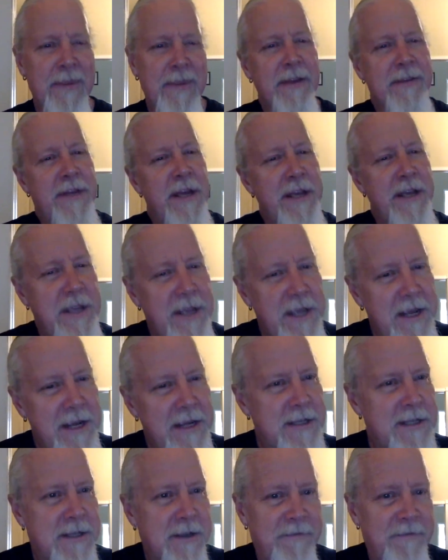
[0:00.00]
The
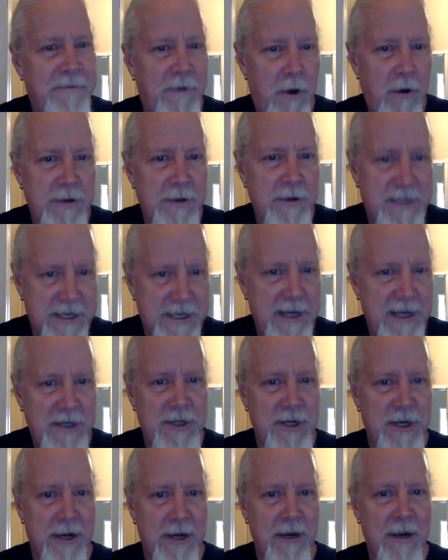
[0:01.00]
yeast of false
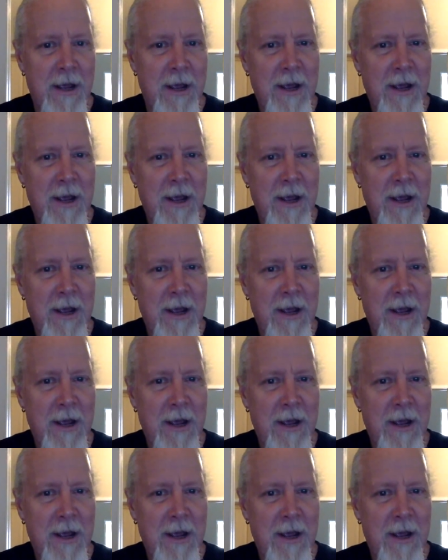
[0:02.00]
teaching